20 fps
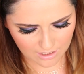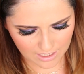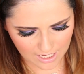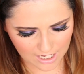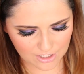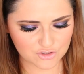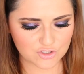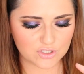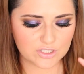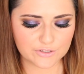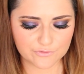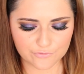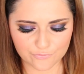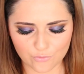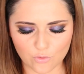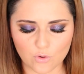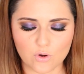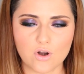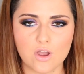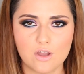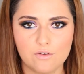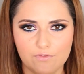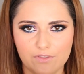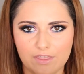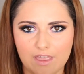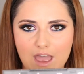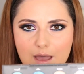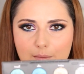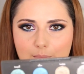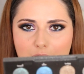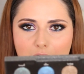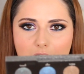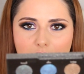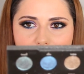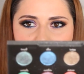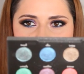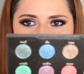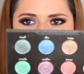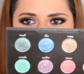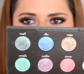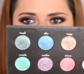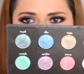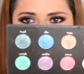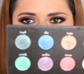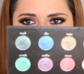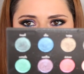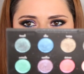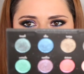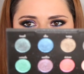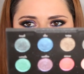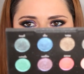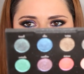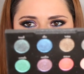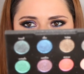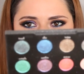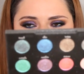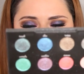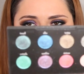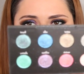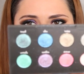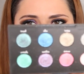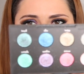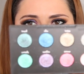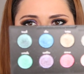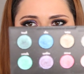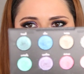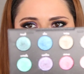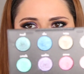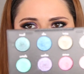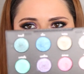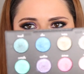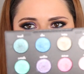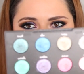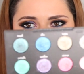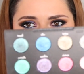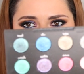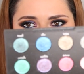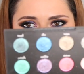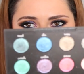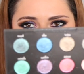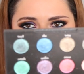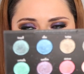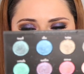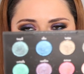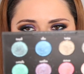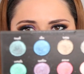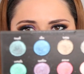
actually four of them on this look, and I show